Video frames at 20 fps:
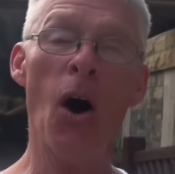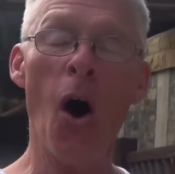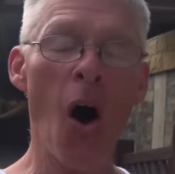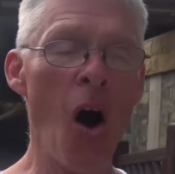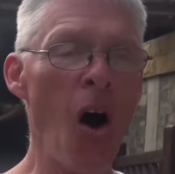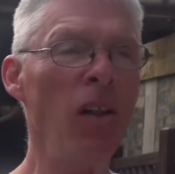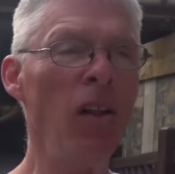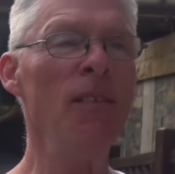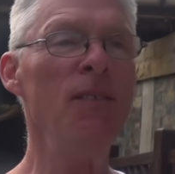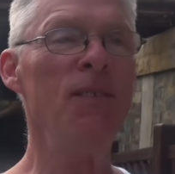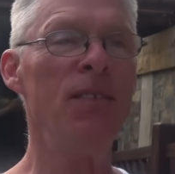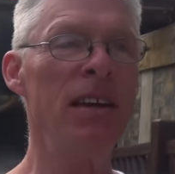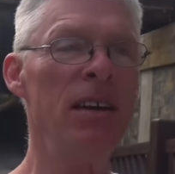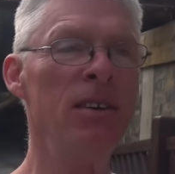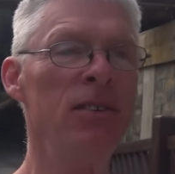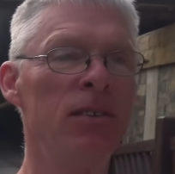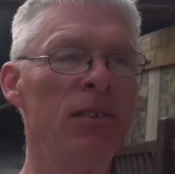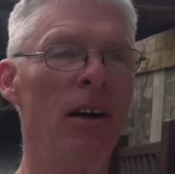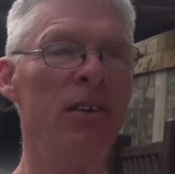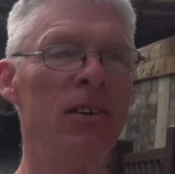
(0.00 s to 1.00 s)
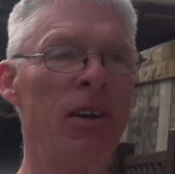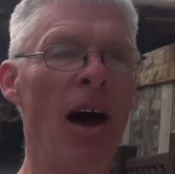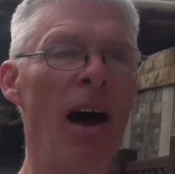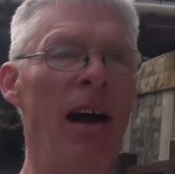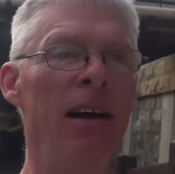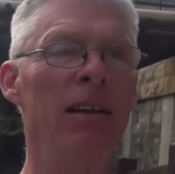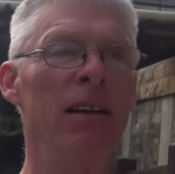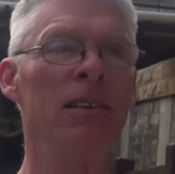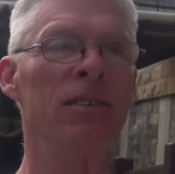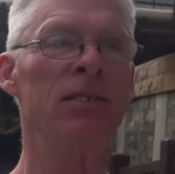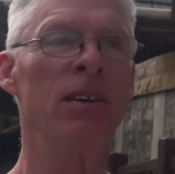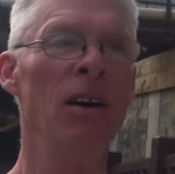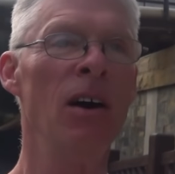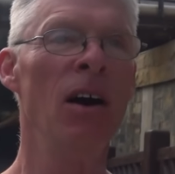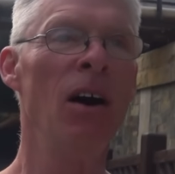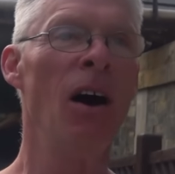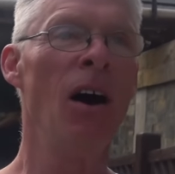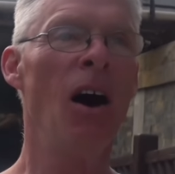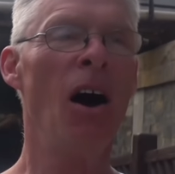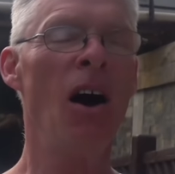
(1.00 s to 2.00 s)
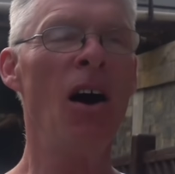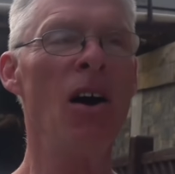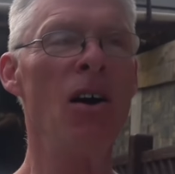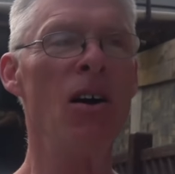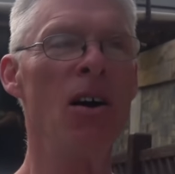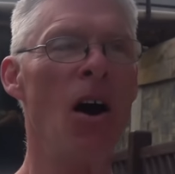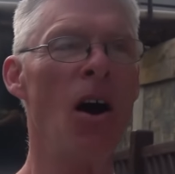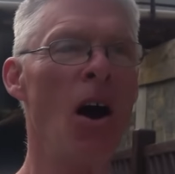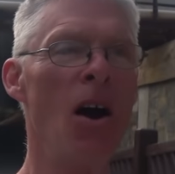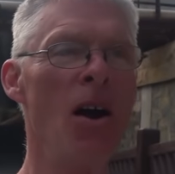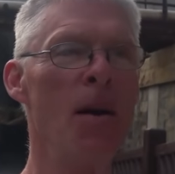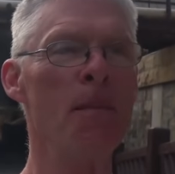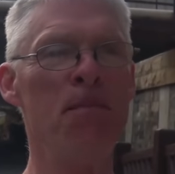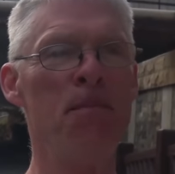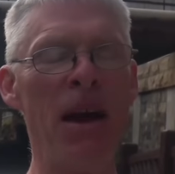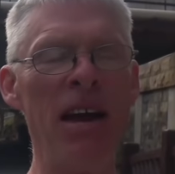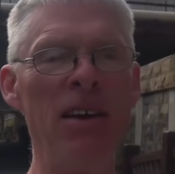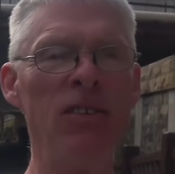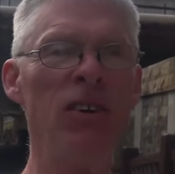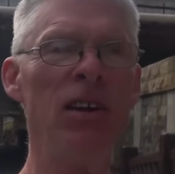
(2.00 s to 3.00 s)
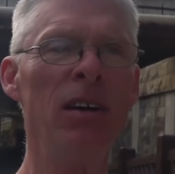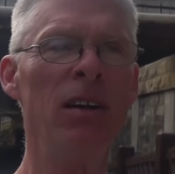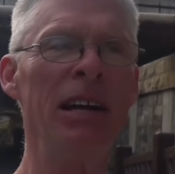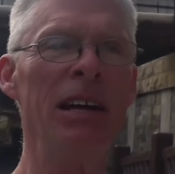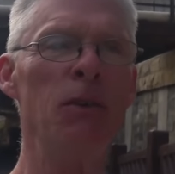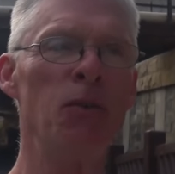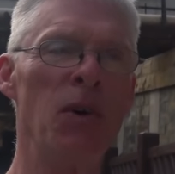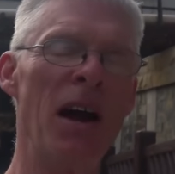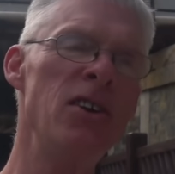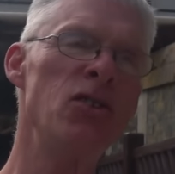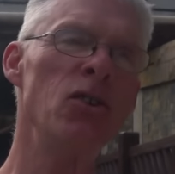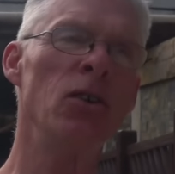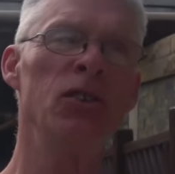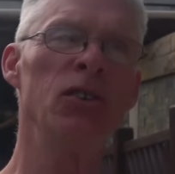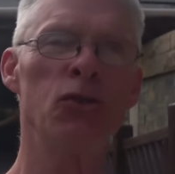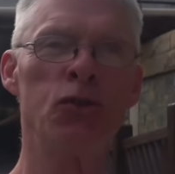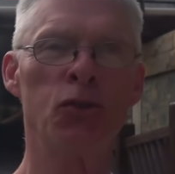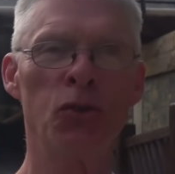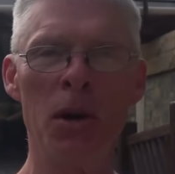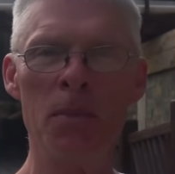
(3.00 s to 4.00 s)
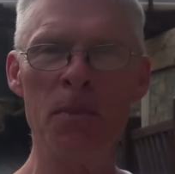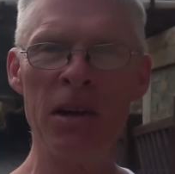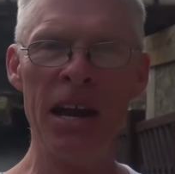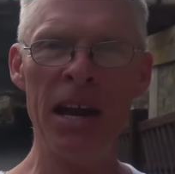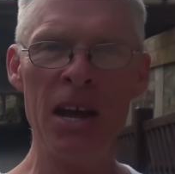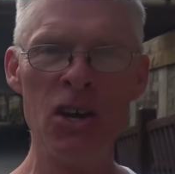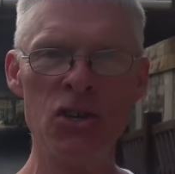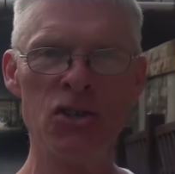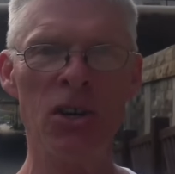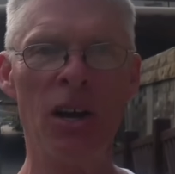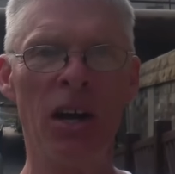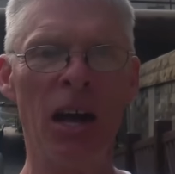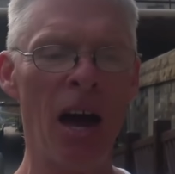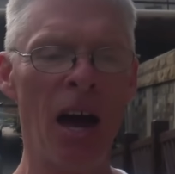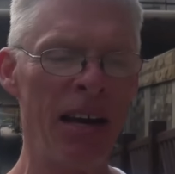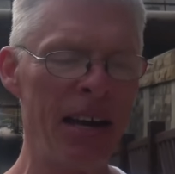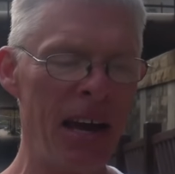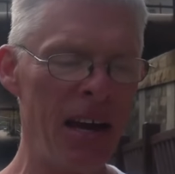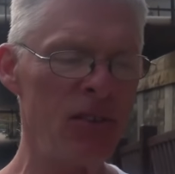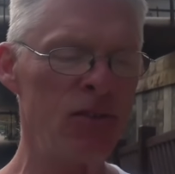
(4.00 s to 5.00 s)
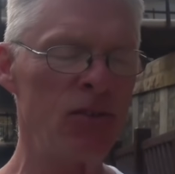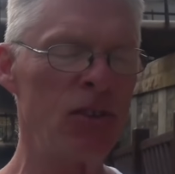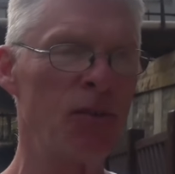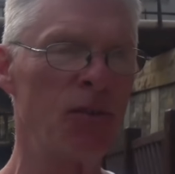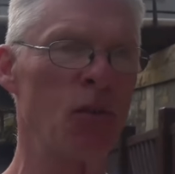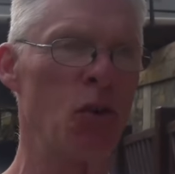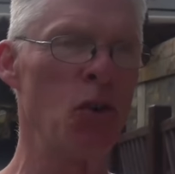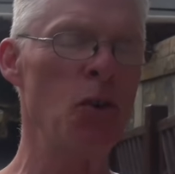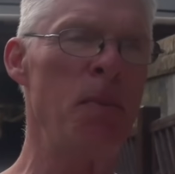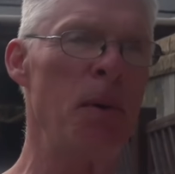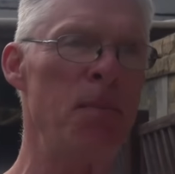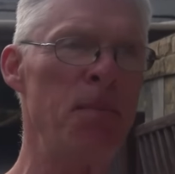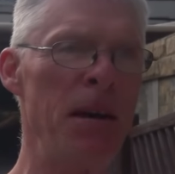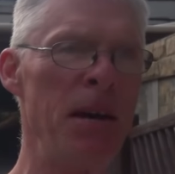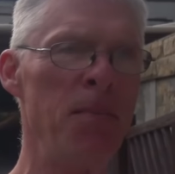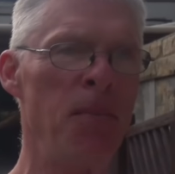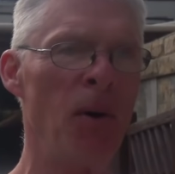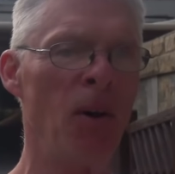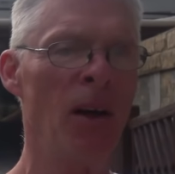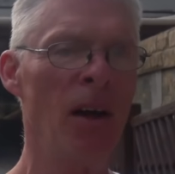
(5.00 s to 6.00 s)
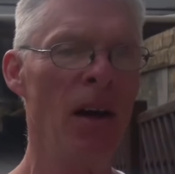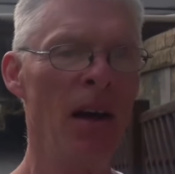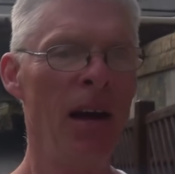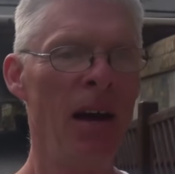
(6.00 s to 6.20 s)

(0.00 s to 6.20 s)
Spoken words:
All of these titles are basically racial discrimination against a group of people.